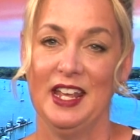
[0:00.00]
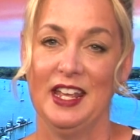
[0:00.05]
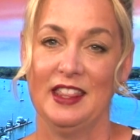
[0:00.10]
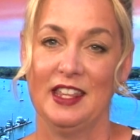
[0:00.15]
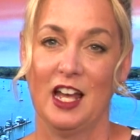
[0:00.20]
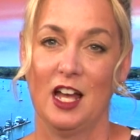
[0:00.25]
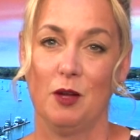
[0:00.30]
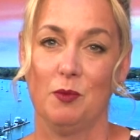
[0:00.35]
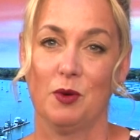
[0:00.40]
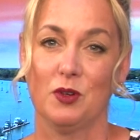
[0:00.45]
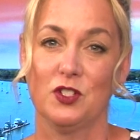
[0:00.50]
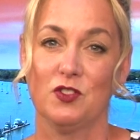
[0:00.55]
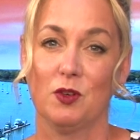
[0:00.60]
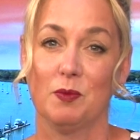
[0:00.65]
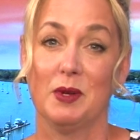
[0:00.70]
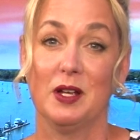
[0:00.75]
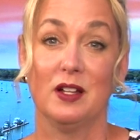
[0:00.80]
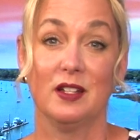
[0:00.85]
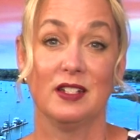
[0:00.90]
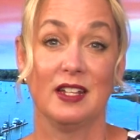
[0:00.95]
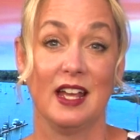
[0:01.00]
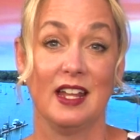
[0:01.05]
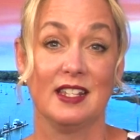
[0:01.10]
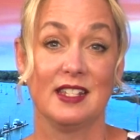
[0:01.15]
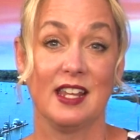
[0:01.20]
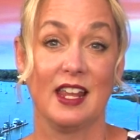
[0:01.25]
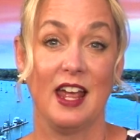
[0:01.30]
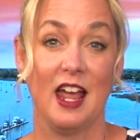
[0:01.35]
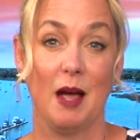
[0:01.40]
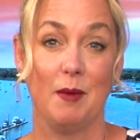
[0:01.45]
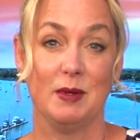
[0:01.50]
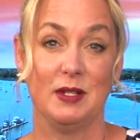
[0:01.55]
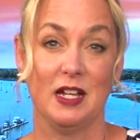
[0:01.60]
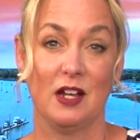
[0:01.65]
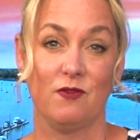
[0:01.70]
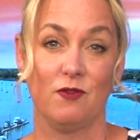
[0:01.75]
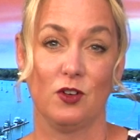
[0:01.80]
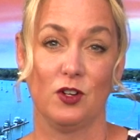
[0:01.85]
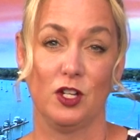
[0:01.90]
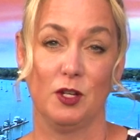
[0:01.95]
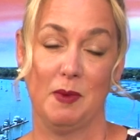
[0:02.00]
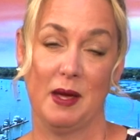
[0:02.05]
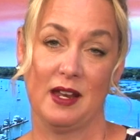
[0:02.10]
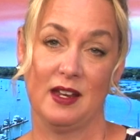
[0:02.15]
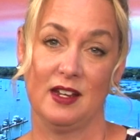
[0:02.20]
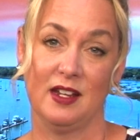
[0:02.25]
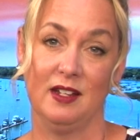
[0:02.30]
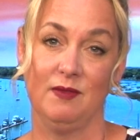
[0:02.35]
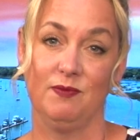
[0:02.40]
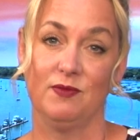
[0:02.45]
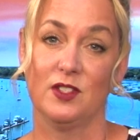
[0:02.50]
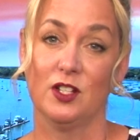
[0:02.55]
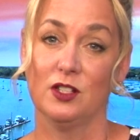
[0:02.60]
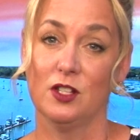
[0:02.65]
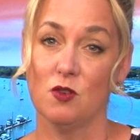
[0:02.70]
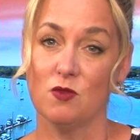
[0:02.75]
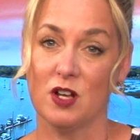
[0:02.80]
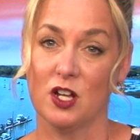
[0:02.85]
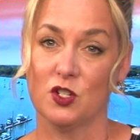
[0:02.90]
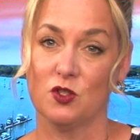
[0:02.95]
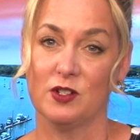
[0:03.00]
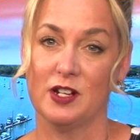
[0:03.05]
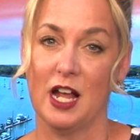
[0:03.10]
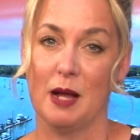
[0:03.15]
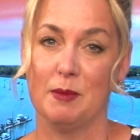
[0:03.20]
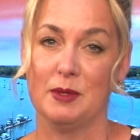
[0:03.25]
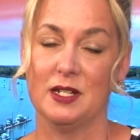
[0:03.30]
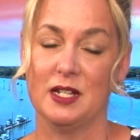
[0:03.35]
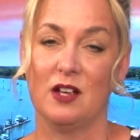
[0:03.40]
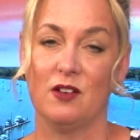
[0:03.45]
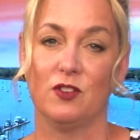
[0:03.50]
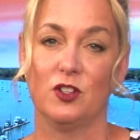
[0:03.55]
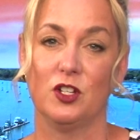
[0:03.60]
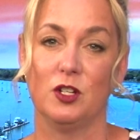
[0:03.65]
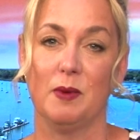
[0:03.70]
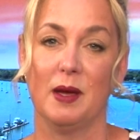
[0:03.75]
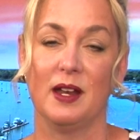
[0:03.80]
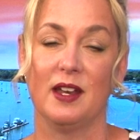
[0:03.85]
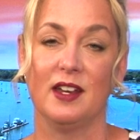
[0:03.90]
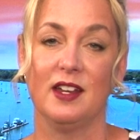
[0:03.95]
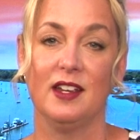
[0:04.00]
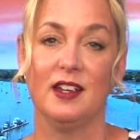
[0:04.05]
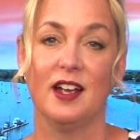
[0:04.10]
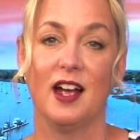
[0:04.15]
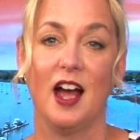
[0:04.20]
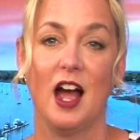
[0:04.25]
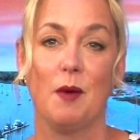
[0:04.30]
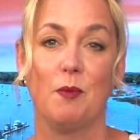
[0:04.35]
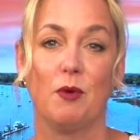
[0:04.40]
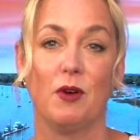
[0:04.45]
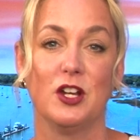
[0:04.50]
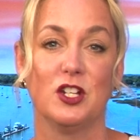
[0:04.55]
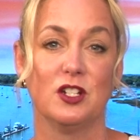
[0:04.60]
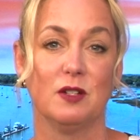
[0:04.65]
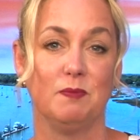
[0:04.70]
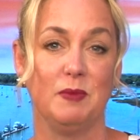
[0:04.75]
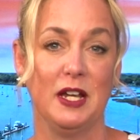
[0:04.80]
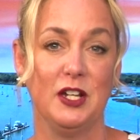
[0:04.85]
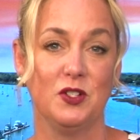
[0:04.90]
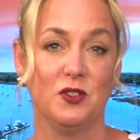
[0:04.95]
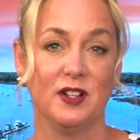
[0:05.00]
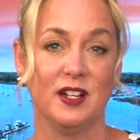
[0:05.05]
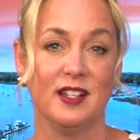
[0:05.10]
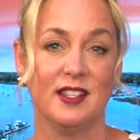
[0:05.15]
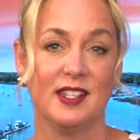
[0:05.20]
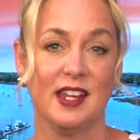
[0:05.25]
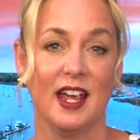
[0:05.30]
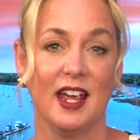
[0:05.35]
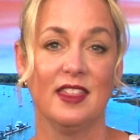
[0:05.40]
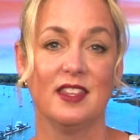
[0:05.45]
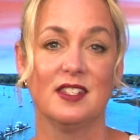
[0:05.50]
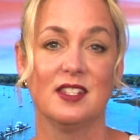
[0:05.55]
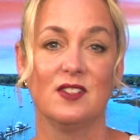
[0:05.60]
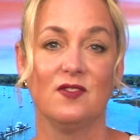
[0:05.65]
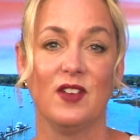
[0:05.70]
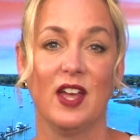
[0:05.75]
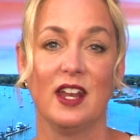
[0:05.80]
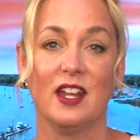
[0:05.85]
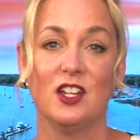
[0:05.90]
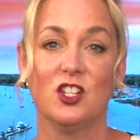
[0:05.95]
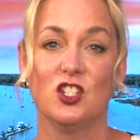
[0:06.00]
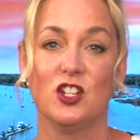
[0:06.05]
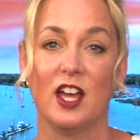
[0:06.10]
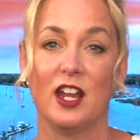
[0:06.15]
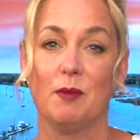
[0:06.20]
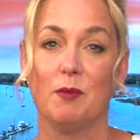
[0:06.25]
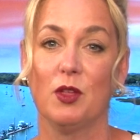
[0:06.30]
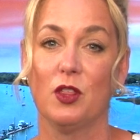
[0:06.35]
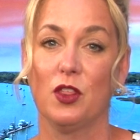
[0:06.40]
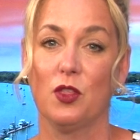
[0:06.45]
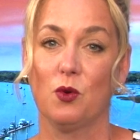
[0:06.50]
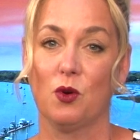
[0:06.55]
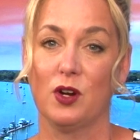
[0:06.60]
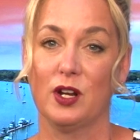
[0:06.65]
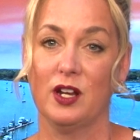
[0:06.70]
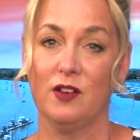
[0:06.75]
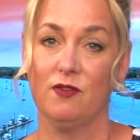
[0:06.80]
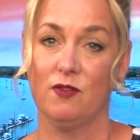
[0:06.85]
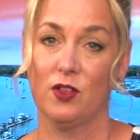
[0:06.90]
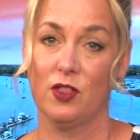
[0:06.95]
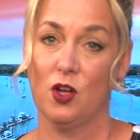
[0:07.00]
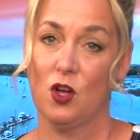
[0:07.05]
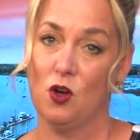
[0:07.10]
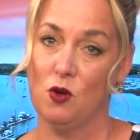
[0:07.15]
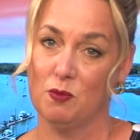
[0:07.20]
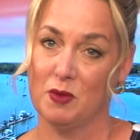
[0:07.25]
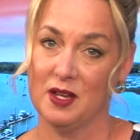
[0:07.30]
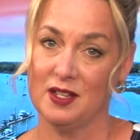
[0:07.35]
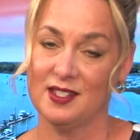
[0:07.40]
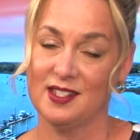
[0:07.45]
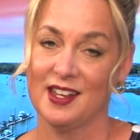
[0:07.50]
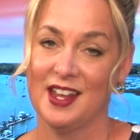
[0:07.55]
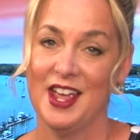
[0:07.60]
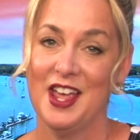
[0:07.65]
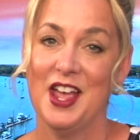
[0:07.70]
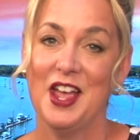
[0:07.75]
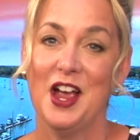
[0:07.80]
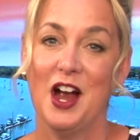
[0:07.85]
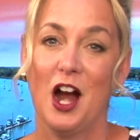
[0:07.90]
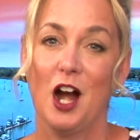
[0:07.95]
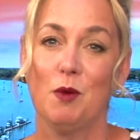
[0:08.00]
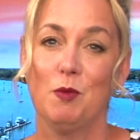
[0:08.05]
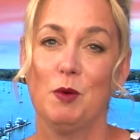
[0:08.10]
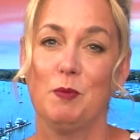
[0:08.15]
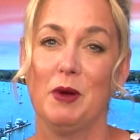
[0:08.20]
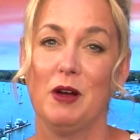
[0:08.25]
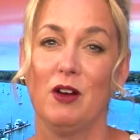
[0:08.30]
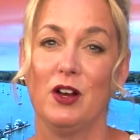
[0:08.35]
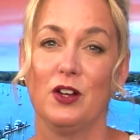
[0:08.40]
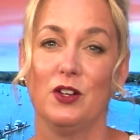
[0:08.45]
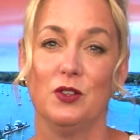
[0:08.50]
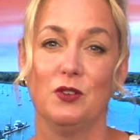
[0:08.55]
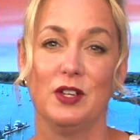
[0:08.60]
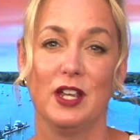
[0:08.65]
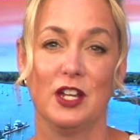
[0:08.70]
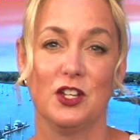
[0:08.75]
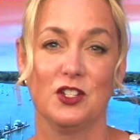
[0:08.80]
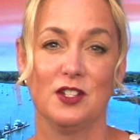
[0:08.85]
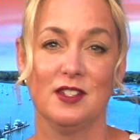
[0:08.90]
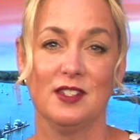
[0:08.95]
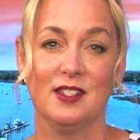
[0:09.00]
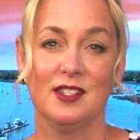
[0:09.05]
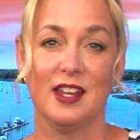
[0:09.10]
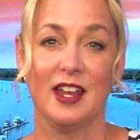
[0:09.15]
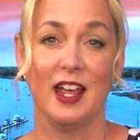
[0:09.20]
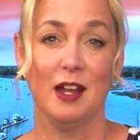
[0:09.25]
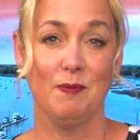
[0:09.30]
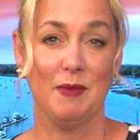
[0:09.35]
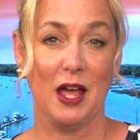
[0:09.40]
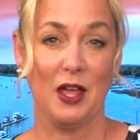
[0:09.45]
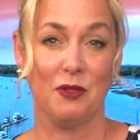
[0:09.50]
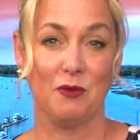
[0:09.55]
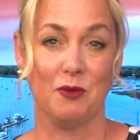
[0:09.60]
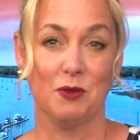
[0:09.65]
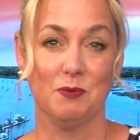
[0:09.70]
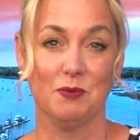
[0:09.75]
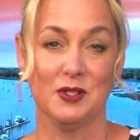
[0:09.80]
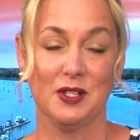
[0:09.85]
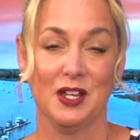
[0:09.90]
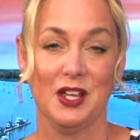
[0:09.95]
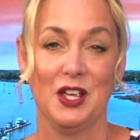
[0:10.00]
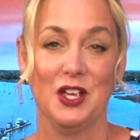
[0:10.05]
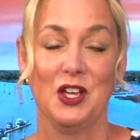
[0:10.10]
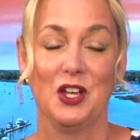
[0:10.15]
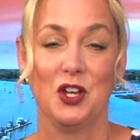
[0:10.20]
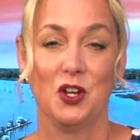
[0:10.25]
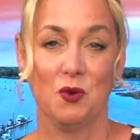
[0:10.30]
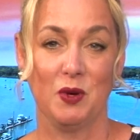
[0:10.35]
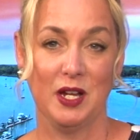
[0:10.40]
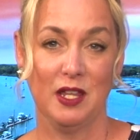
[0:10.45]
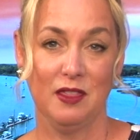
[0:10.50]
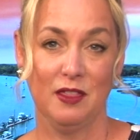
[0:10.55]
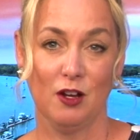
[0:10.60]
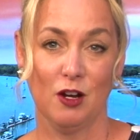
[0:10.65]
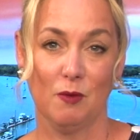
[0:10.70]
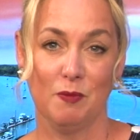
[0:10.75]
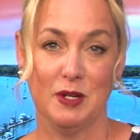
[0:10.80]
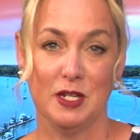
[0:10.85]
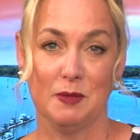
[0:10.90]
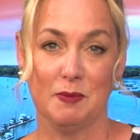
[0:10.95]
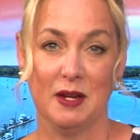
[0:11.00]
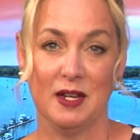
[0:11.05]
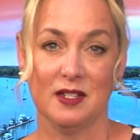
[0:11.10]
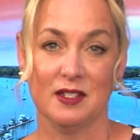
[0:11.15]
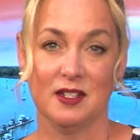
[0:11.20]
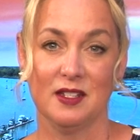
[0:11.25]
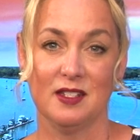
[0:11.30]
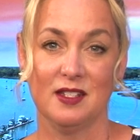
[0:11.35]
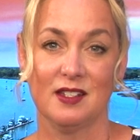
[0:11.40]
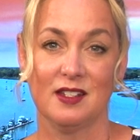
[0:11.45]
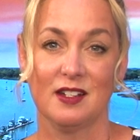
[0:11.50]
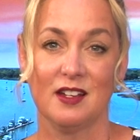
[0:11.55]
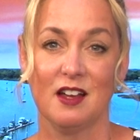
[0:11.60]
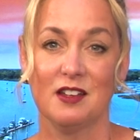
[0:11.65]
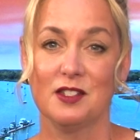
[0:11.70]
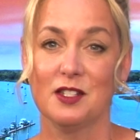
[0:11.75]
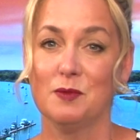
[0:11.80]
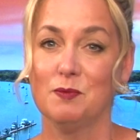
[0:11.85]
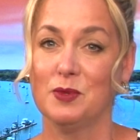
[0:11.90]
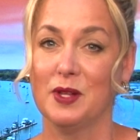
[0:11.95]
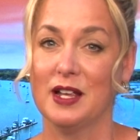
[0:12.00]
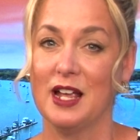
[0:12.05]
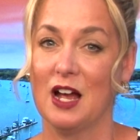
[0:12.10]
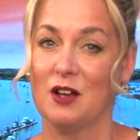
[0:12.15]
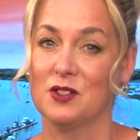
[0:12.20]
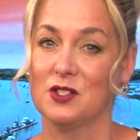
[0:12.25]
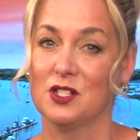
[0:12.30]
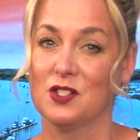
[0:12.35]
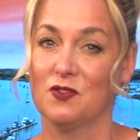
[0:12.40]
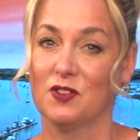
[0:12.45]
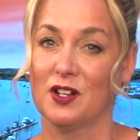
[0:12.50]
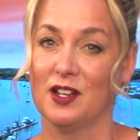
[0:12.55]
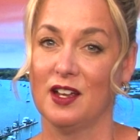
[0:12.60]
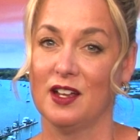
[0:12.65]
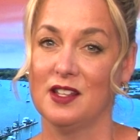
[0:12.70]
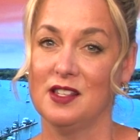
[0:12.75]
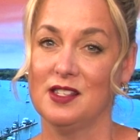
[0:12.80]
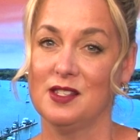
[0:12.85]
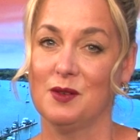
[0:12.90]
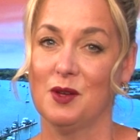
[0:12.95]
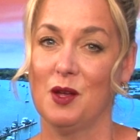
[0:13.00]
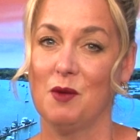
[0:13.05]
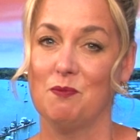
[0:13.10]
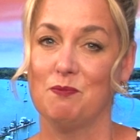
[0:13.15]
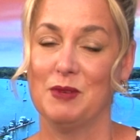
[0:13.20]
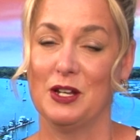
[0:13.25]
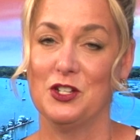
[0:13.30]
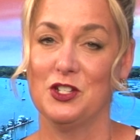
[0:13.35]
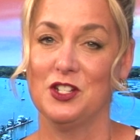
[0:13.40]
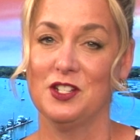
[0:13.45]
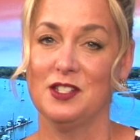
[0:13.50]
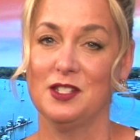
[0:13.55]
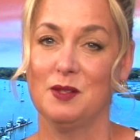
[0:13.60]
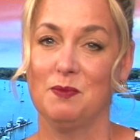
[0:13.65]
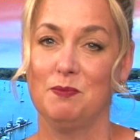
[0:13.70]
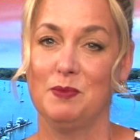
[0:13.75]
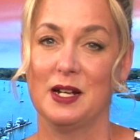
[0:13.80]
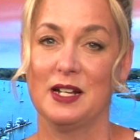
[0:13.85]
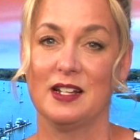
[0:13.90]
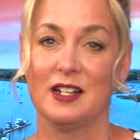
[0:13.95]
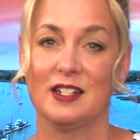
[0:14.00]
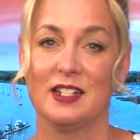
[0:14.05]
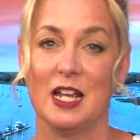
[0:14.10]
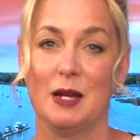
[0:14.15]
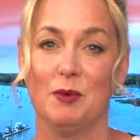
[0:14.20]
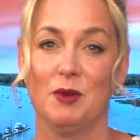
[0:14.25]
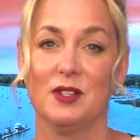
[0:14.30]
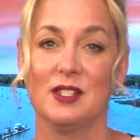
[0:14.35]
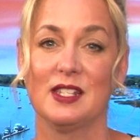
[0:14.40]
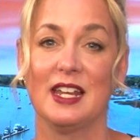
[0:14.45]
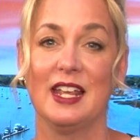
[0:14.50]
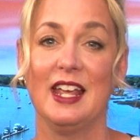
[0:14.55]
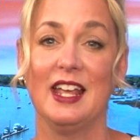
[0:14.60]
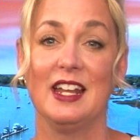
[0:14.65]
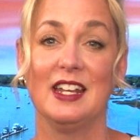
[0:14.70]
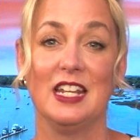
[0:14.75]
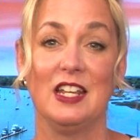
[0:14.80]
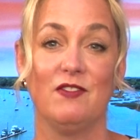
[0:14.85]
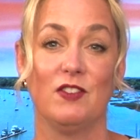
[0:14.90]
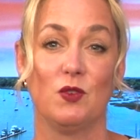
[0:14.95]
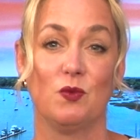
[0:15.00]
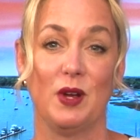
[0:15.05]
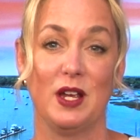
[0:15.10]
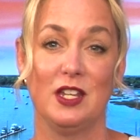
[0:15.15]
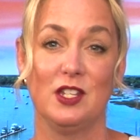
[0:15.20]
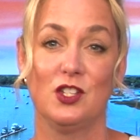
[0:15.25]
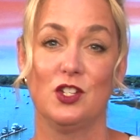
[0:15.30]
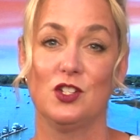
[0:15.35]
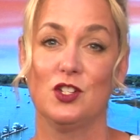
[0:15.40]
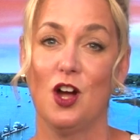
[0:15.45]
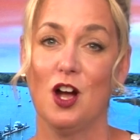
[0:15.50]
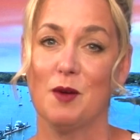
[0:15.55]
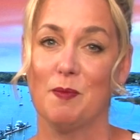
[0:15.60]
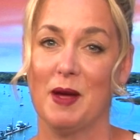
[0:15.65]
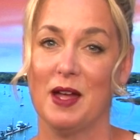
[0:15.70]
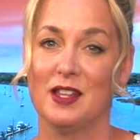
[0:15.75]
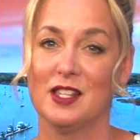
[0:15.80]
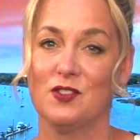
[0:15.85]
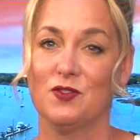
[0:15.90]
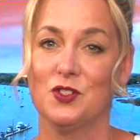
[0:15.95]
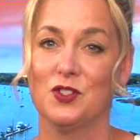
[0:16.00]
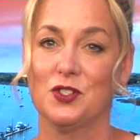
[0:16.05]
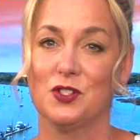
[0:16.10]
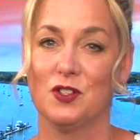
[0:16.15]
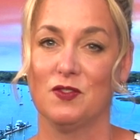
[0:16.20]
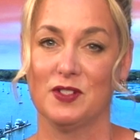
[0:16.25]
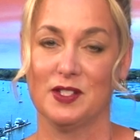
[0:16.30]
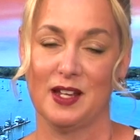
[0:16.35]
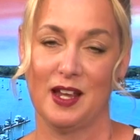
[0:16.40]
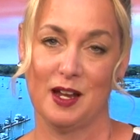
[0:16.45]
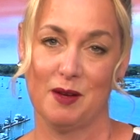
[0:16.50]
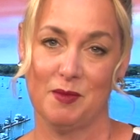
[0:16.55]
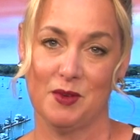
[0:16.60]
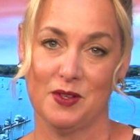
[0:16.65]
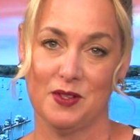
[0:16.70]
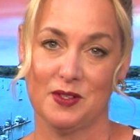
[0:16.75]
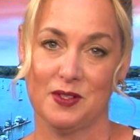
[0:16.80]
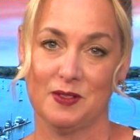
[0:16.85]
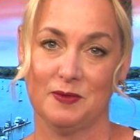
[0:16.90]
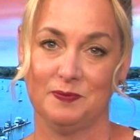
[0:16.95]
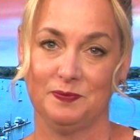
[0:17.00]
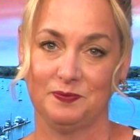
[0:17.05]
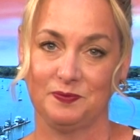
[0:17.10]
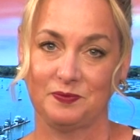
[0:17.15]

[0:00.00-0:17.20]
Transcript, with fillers: The helpers from Hilton Head's Habitat for Humanity, the Lowcountry Habitat for Humanity, Operation Patriots, and the Savannah-Chatham Authority for the Homeless are preparing new kitchens and bathrooms, green therapy spaces, custom playhouses for kids, benches, picnic tables, and even raised dog beds for service animals.